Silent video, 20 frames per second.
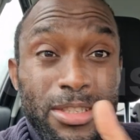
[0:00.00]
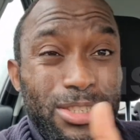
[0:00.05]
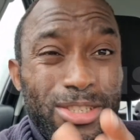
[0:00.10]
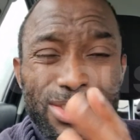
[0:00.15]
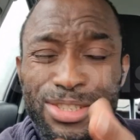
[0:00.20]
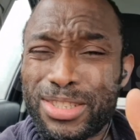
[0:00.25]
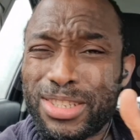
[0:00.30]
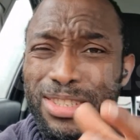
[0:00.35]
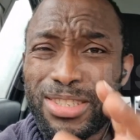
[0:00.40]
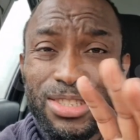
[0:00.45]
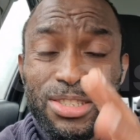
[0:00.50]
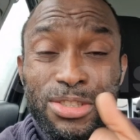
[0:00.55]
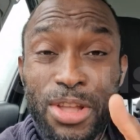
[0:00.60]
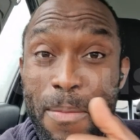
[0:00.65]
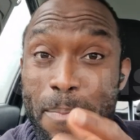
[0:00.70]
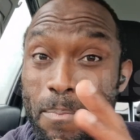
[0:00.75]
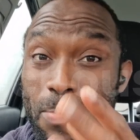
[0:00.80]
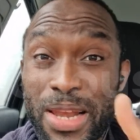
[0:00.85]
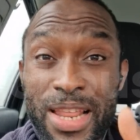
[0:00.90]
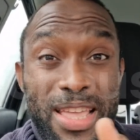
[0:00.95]

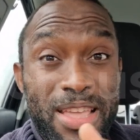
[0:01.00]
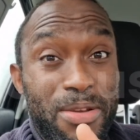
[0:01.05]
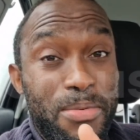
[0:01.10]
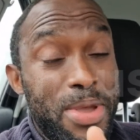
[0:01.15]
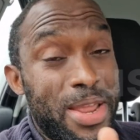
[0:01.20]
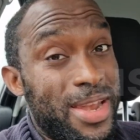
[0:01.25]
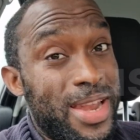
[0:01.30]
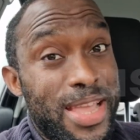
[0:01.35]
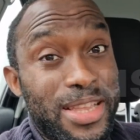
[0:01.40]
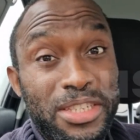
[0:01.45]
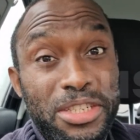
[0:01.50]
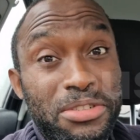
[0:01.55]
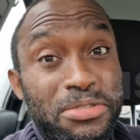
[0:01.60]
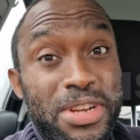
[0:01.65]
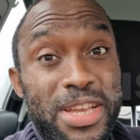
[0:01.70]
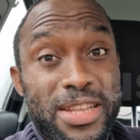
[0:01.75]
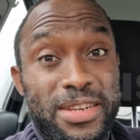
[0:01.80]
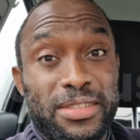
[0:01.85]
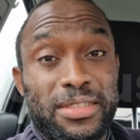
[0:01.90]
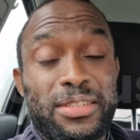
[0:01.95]
Stop playing with
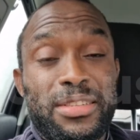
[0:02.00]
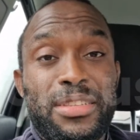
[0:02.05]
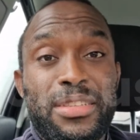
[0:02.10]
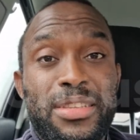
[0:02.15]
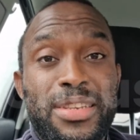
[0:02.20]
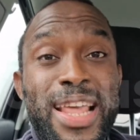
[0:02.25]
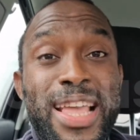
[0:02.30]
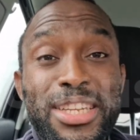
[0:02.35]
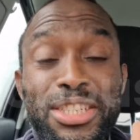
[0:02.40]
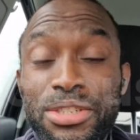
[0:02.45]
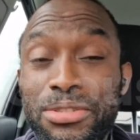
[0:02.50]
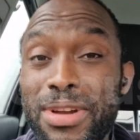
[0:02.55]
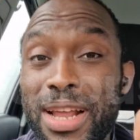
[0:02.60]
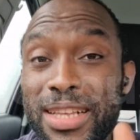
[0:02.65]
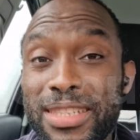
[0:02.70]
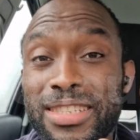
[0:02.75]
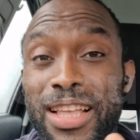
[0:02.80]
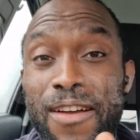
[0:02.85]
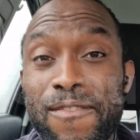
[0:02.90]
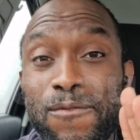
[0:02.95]
Nigerians.
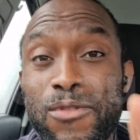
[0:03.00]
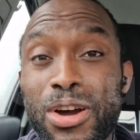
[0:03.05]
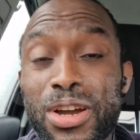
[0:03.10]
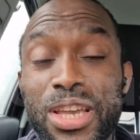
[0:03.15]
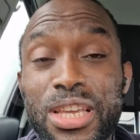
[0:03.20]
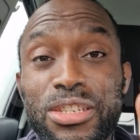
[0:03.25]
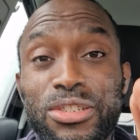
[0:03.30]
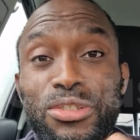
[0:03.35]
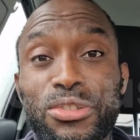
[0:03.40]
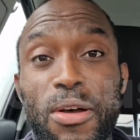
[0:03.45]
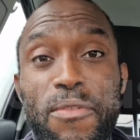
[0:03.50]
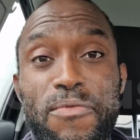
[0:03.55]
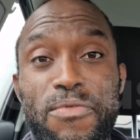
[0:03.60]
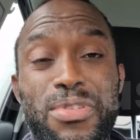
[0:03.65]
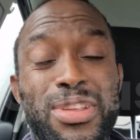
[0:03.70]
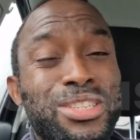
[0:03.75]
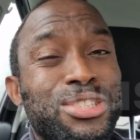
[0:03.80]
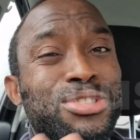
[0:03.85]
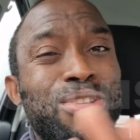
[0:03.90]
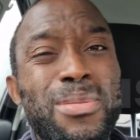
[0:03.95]
Nigerians are fucking
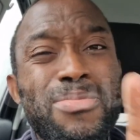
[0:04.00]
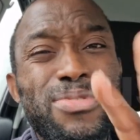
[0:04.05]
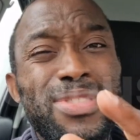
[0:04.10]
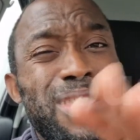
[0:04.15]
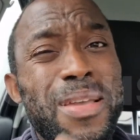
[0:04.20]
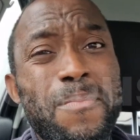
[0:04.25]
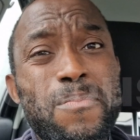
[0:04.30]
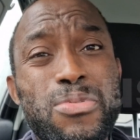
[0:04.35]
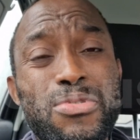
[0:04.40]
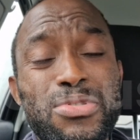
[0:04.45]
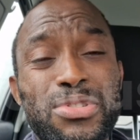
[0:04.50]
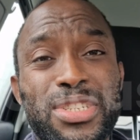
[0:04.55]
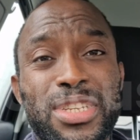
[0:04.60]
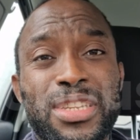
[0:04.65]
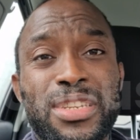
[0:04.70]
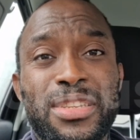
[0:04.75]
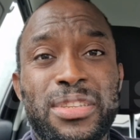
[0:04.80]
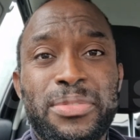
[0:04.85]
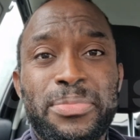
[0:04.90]
suffering. Stop with the bullshit.